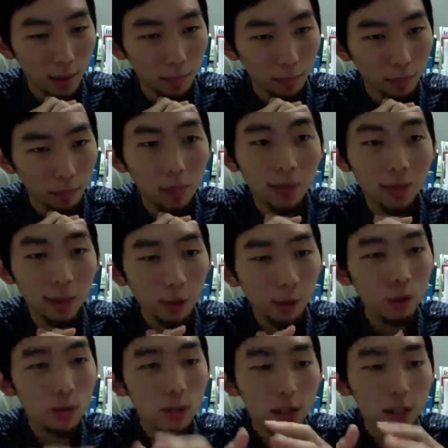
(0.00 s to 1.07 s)

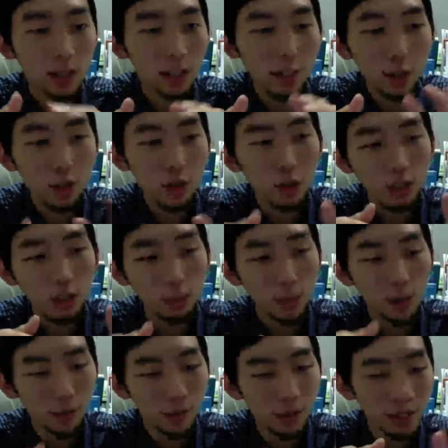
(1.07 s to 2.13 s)
Those are usually better
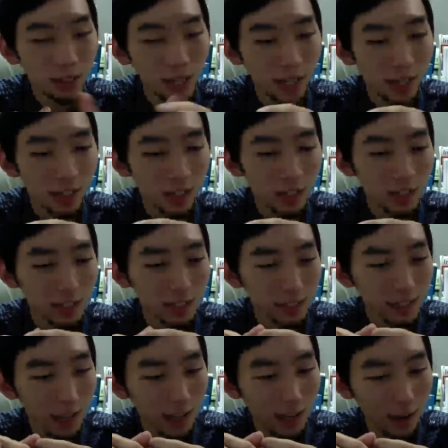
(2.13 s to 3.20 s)
indicators
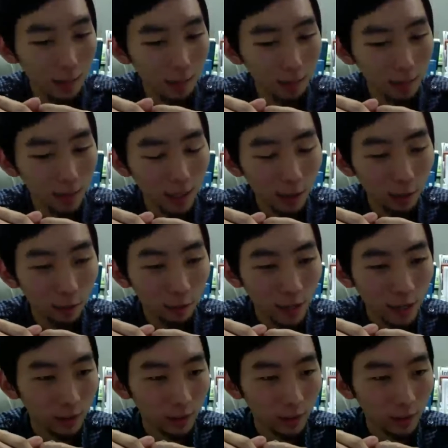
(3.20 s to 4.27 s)
if
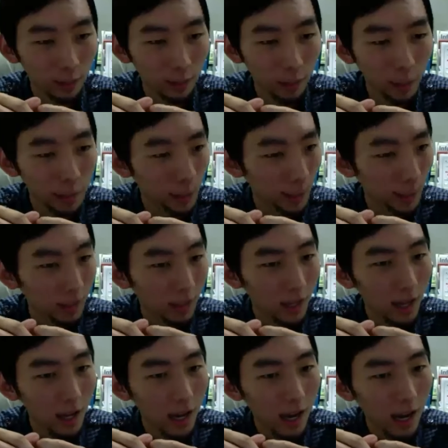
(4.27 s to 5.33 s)
calculated properly.
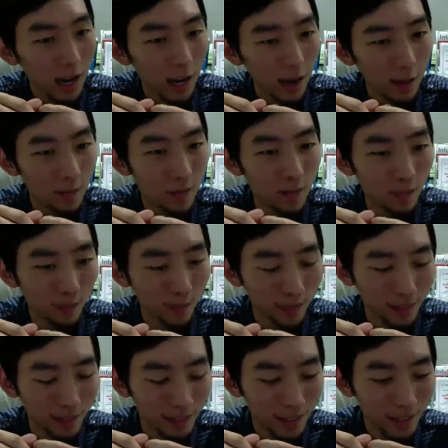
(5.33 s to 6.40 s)

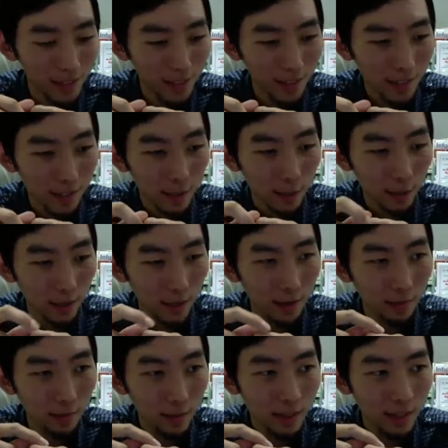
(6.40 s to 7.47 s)
So yeah,
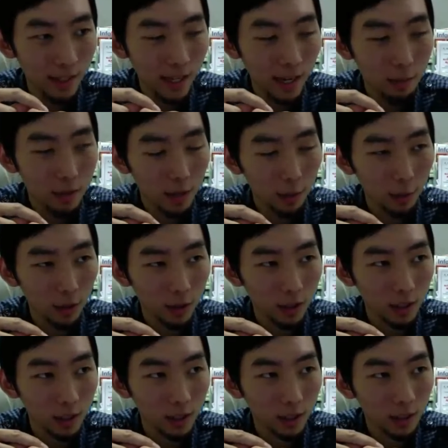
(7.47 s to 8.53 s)
it's the same thing with
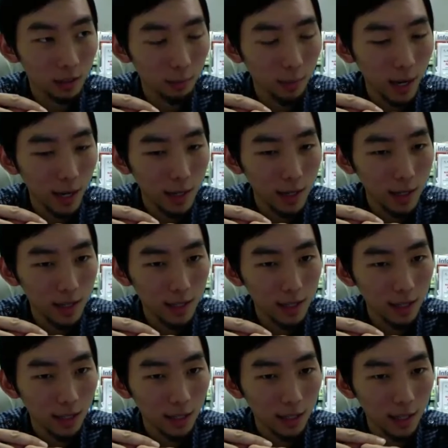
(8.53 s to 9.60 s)
mites,
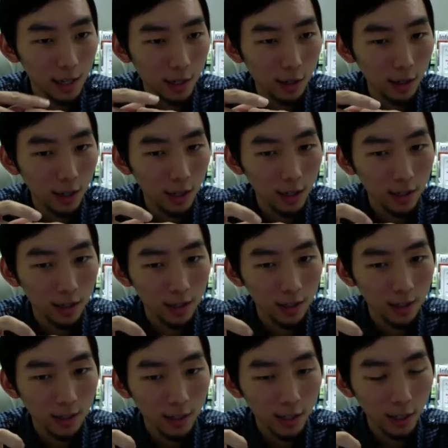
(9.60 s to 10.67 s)
essentially.
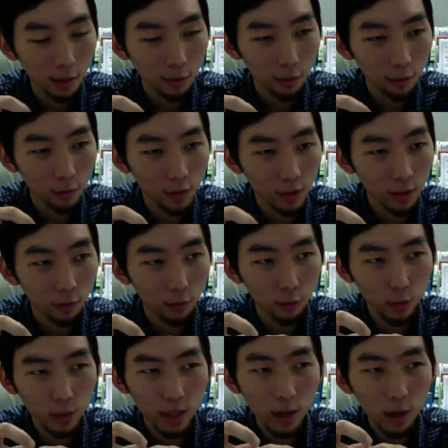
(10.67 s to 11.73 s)
If we
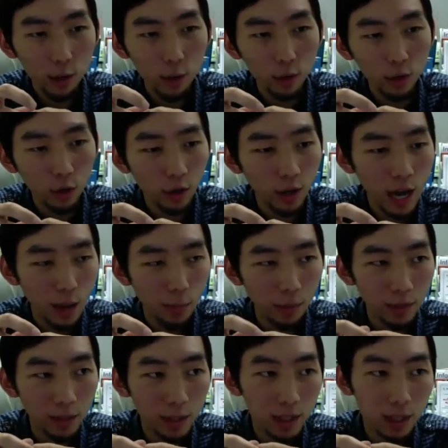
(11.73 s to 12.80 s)
know your
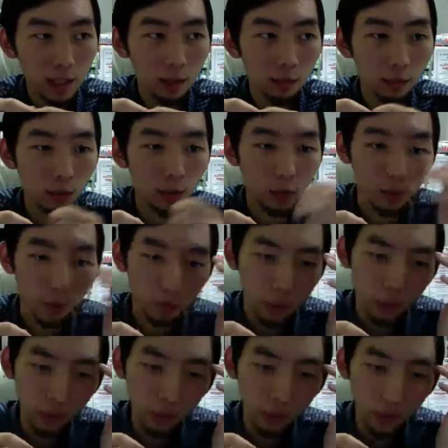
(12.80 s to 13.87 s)
habits, if you know